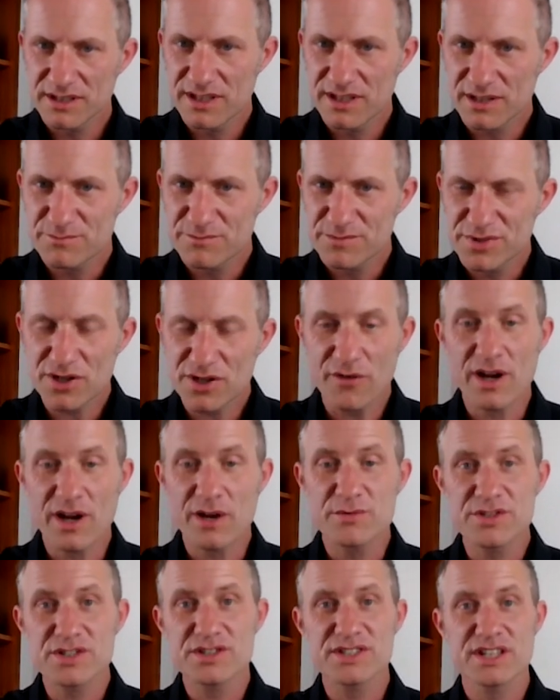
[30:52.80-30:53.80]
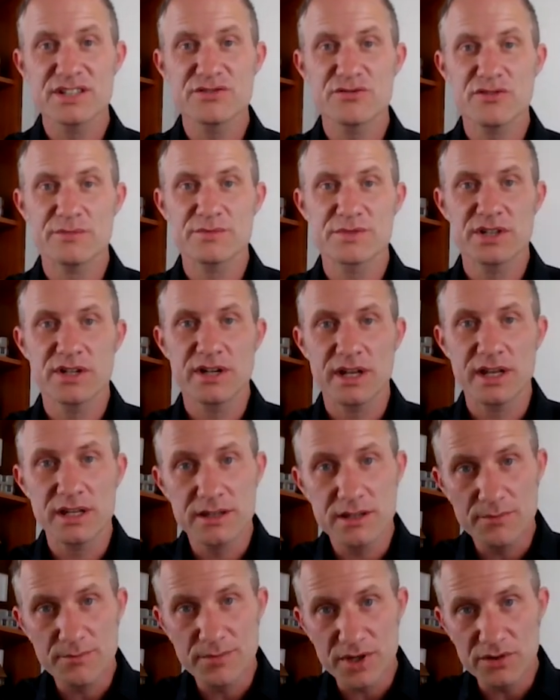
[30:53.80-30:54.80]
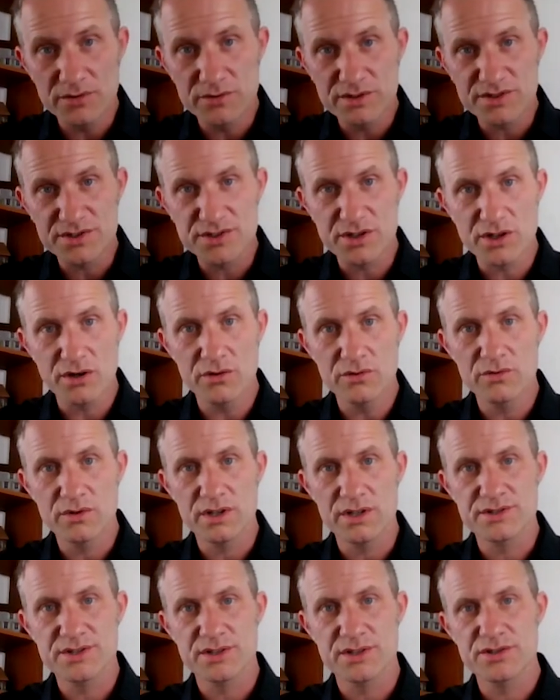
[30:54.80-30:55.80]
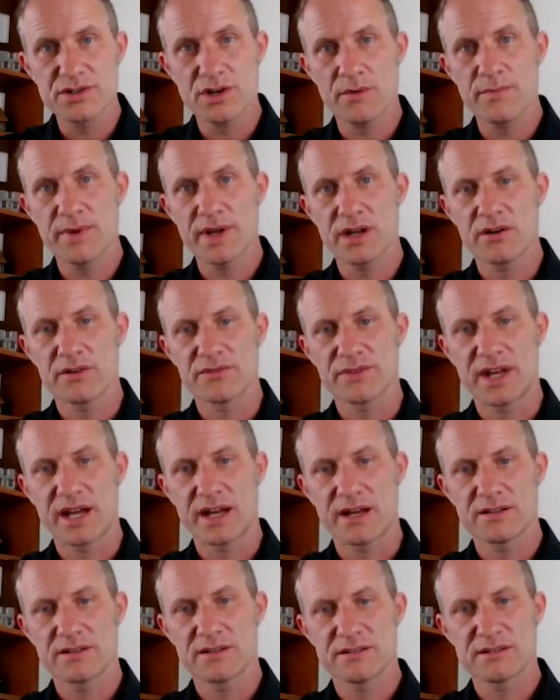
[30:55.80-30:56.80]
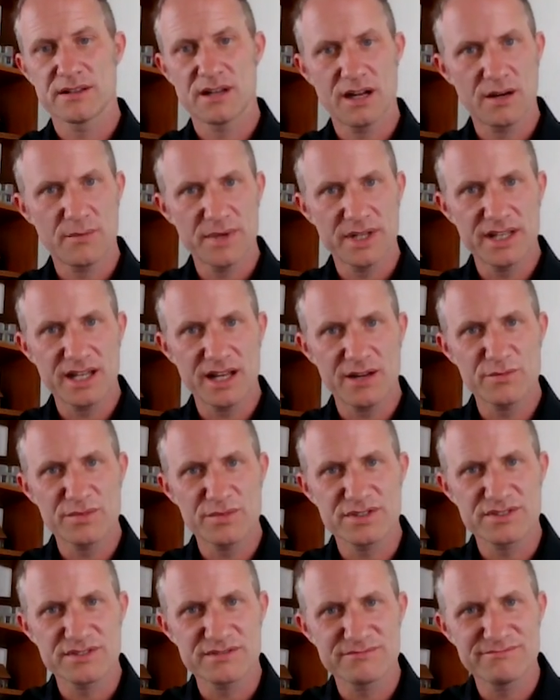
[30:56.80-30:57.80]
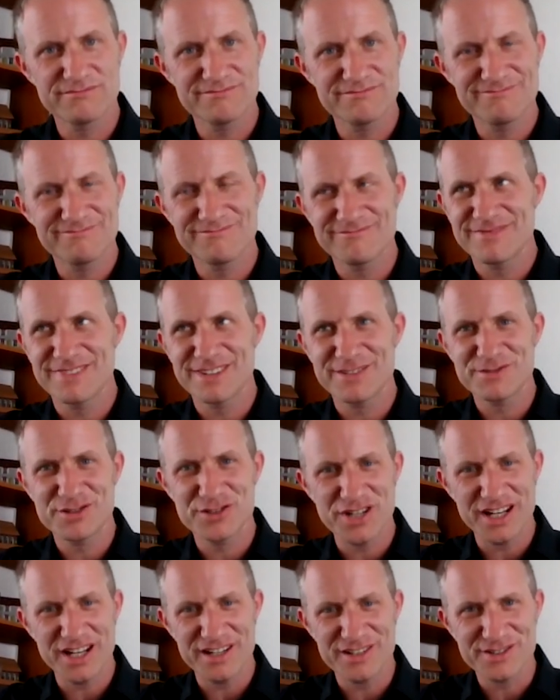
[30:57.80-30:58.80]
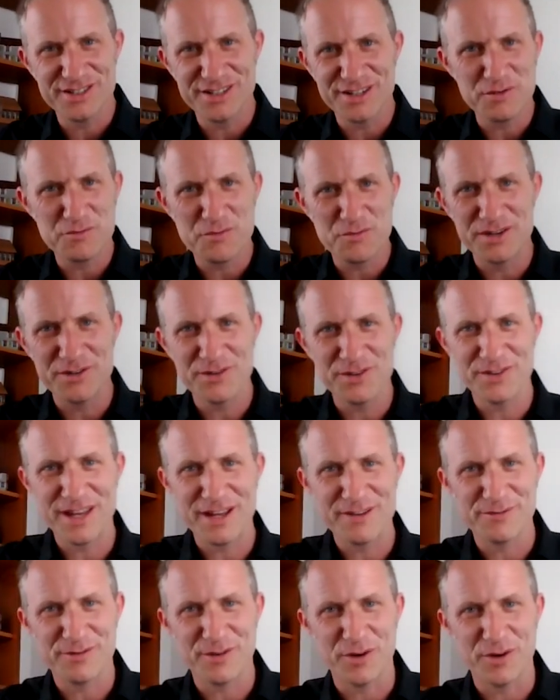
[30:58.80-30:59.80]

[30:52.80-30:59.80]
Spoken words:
Yeah, sorry, I was just interrupting you. The builder's cork as a topping on that. I mean, that was genius. I don't know where you got that